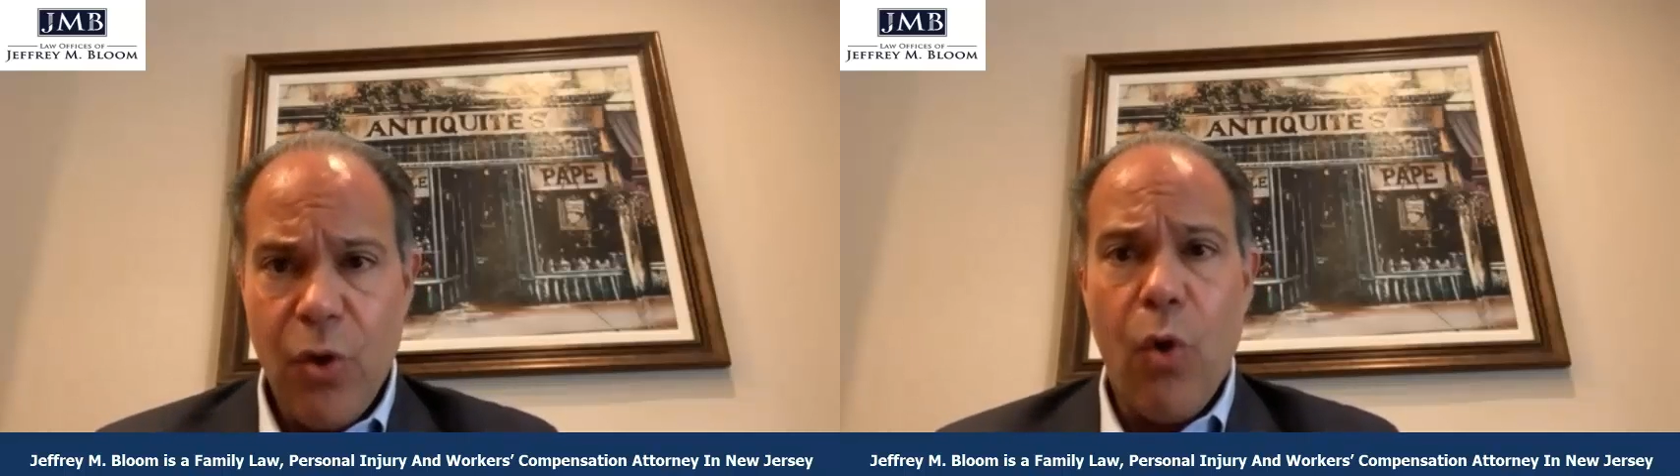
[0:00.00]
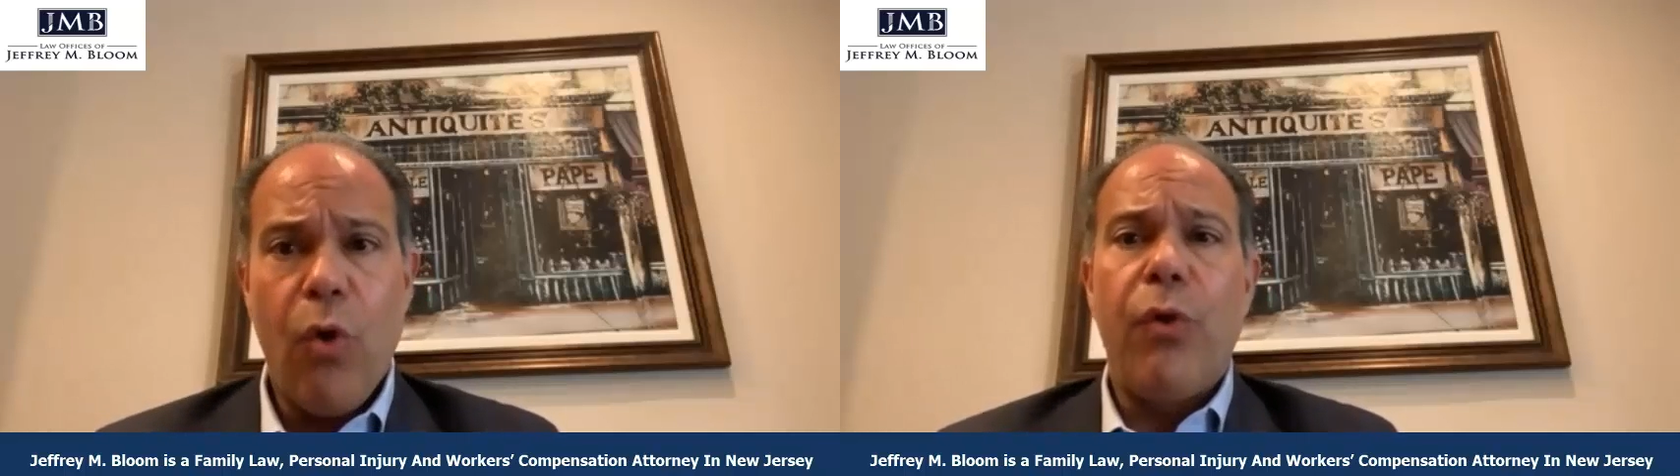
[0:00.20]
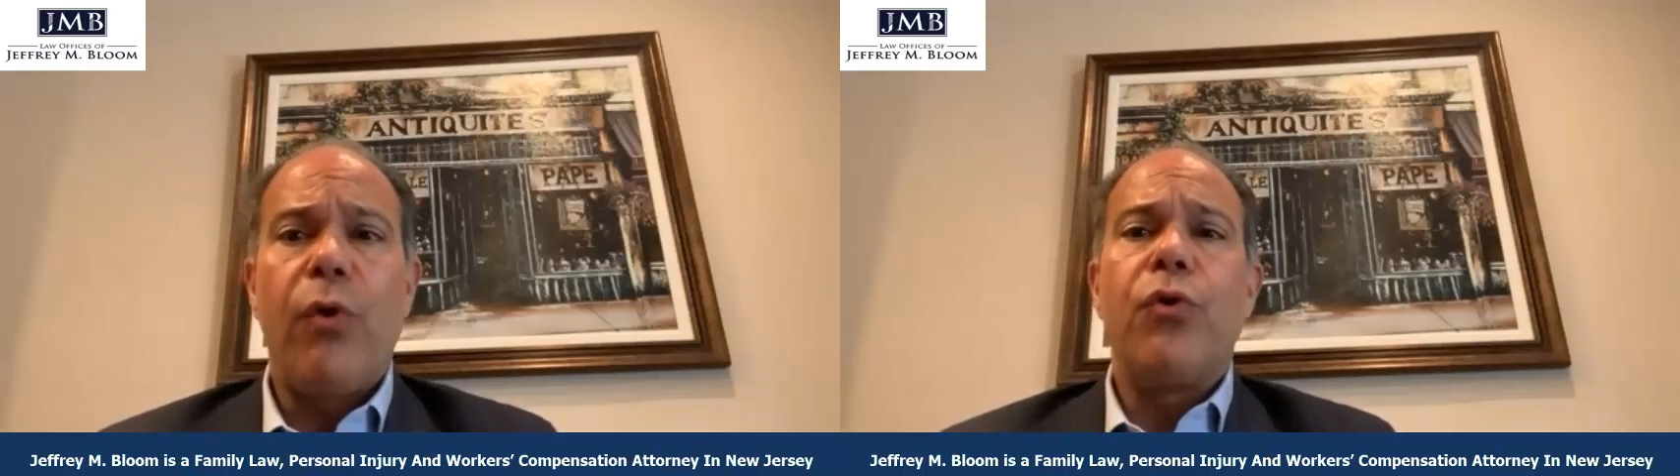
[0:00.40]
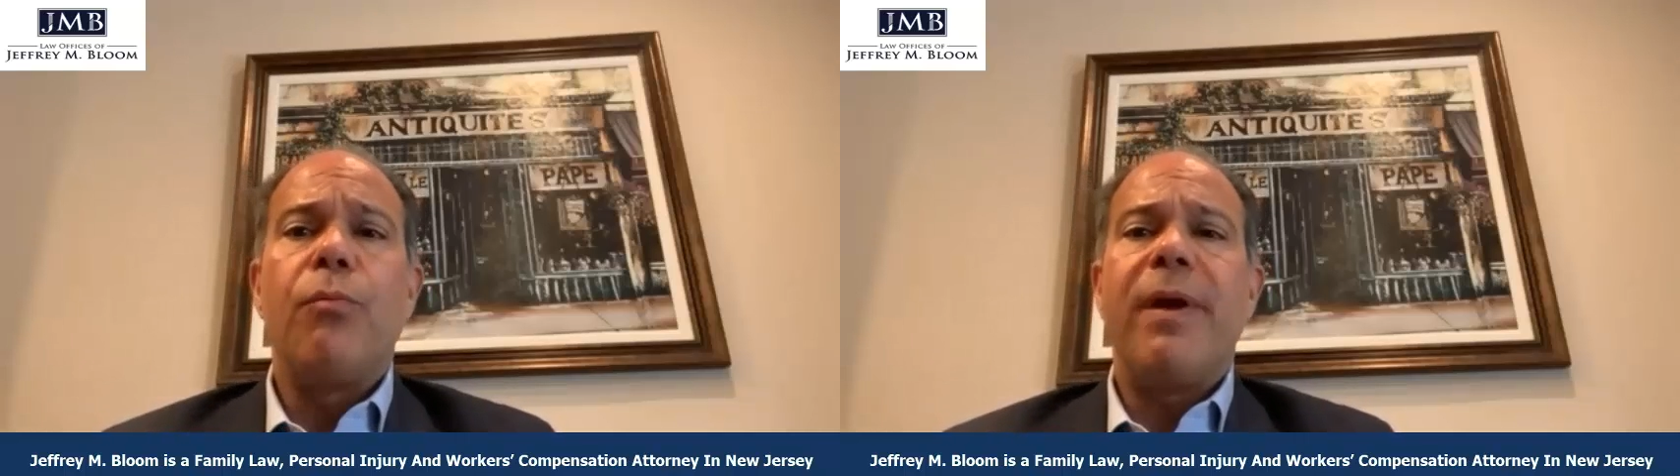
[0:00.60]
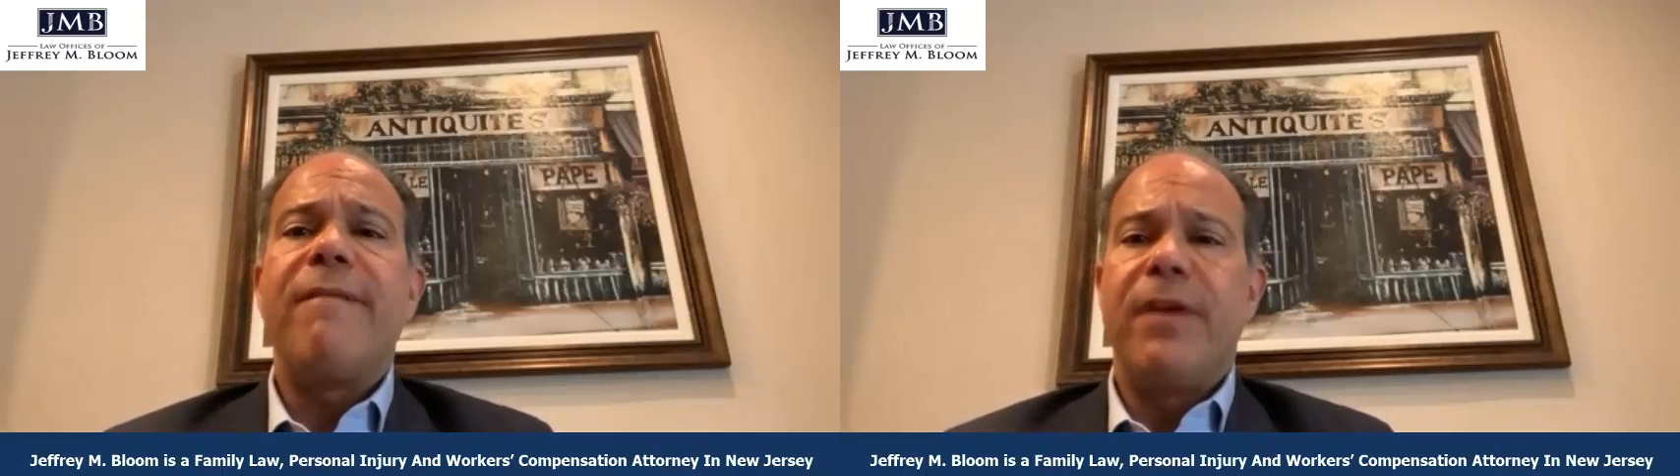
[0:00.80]
Although you
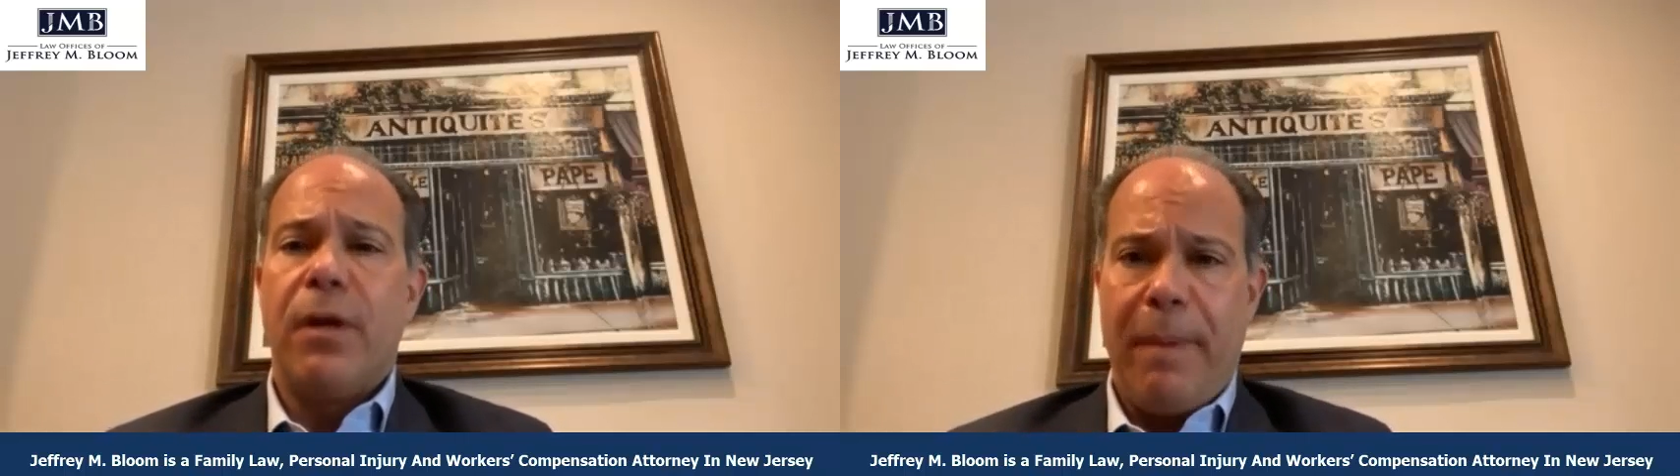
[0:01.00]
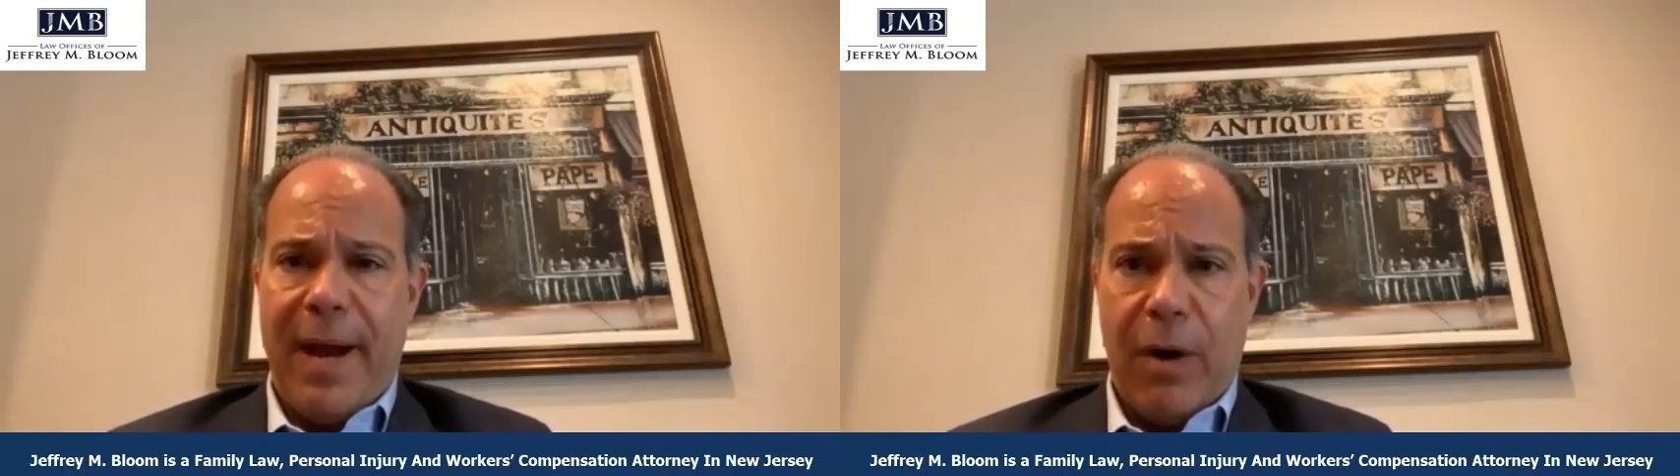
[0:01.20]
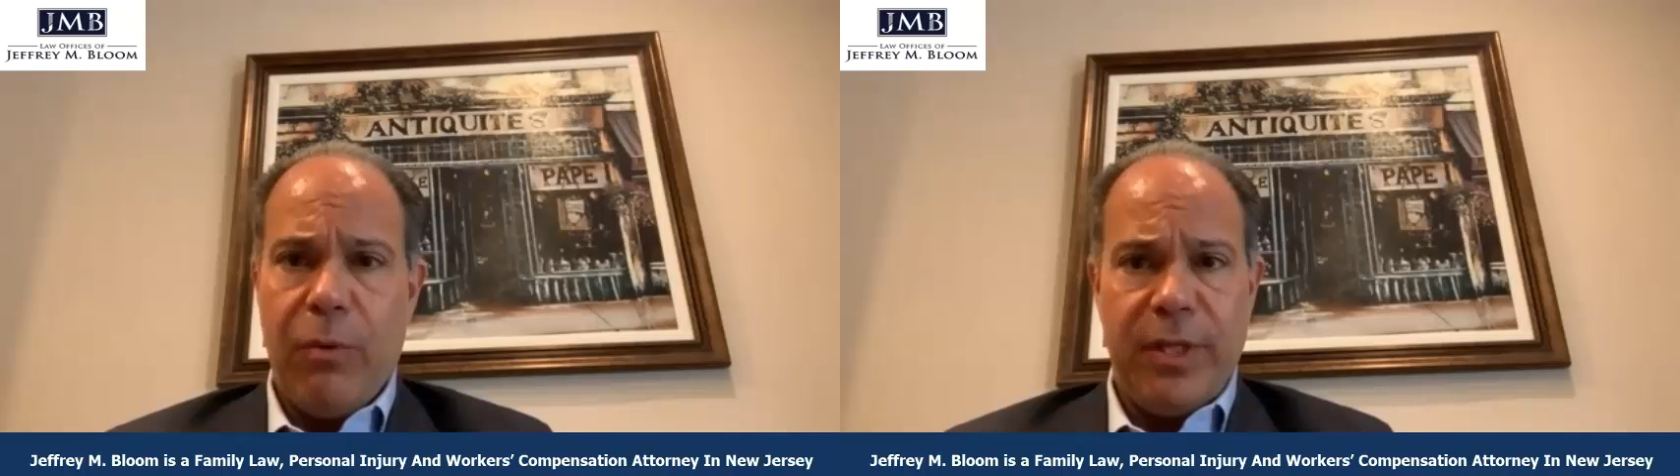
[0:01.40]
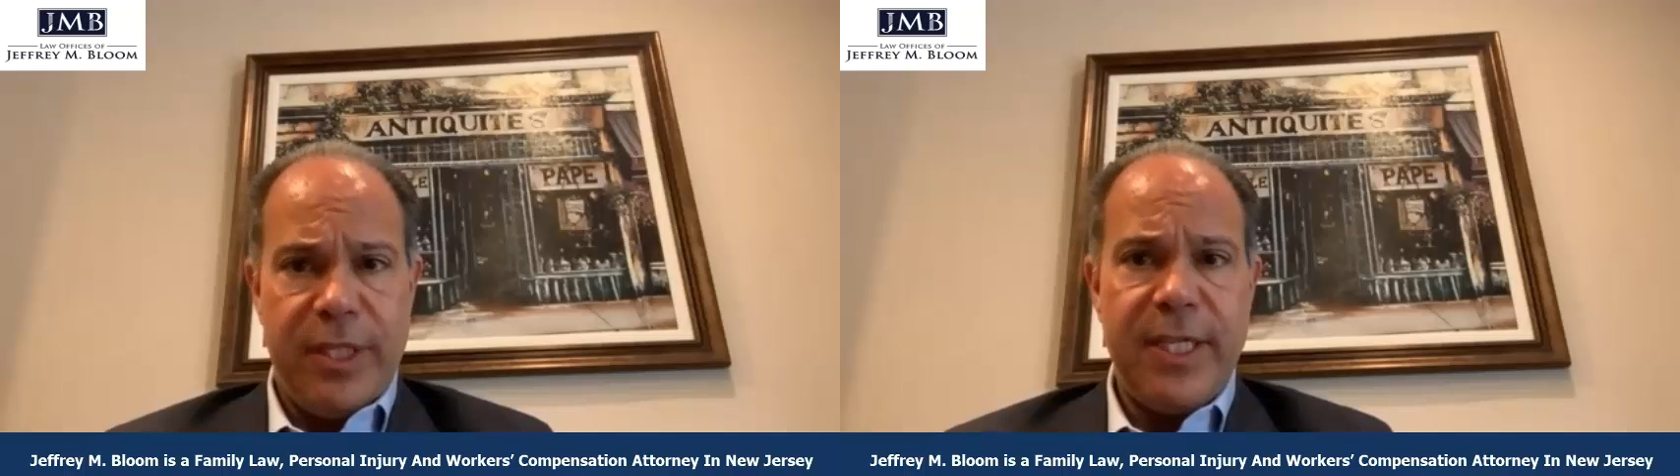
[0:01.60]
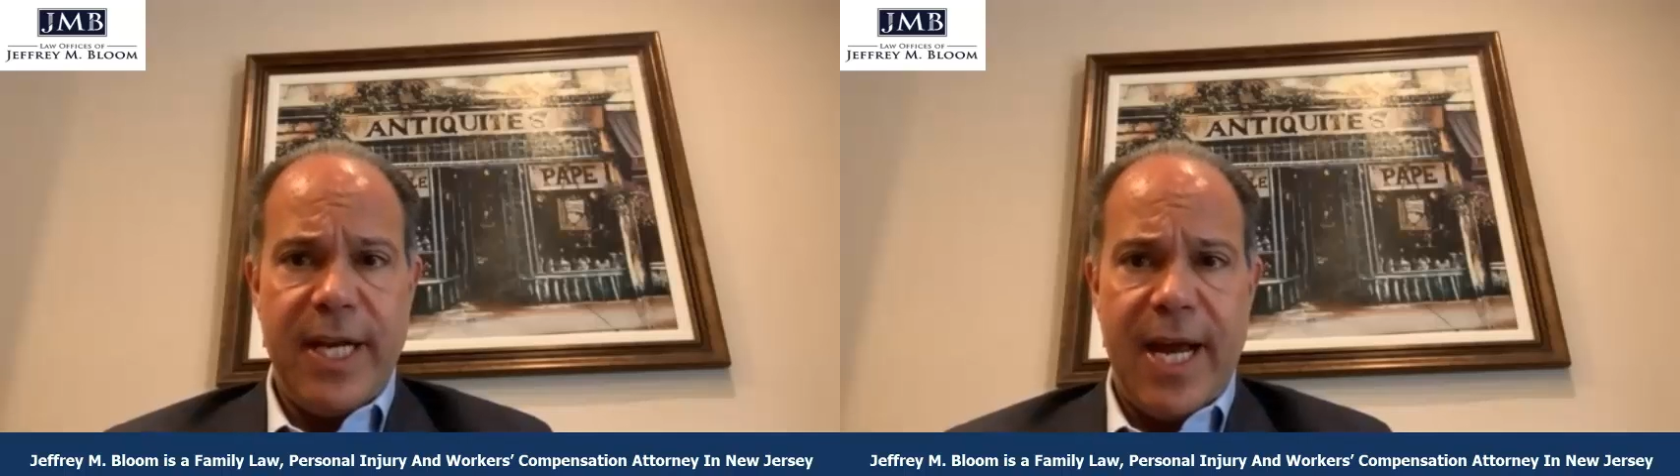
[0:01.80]
may feel
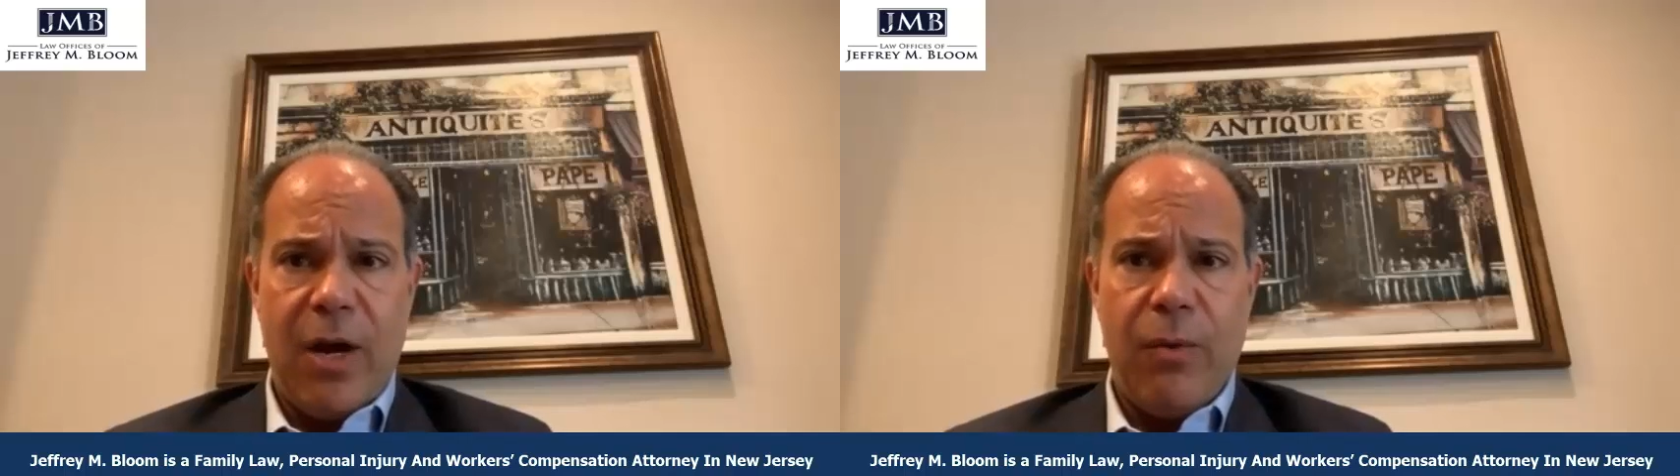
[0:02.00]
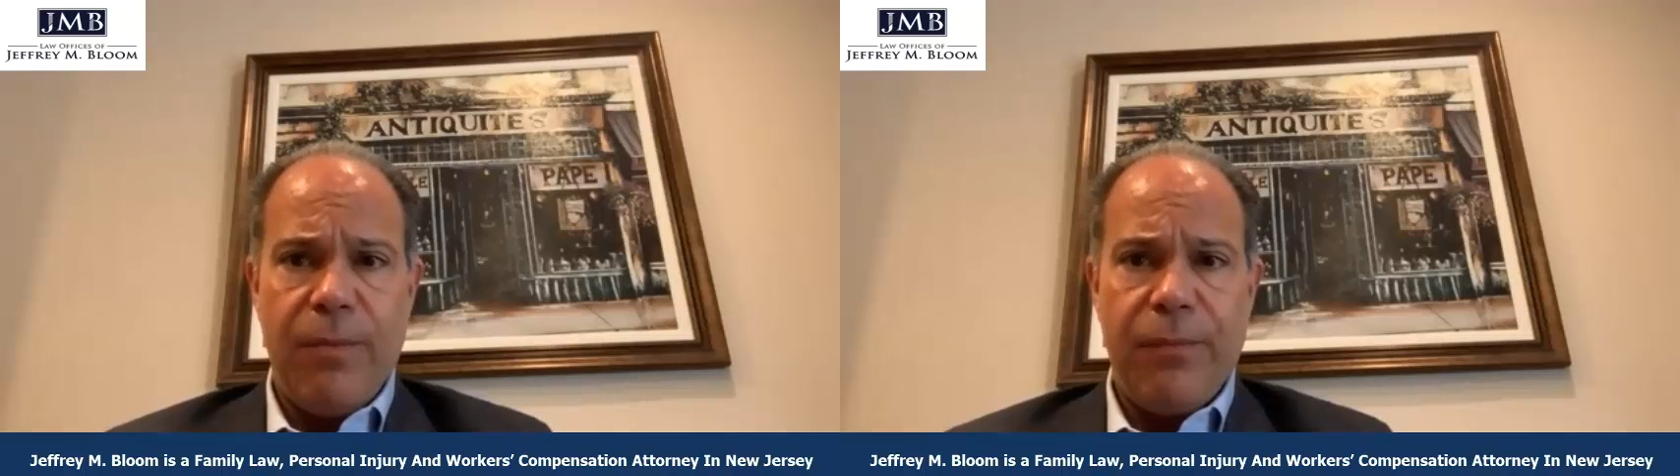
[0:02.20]
powerless now,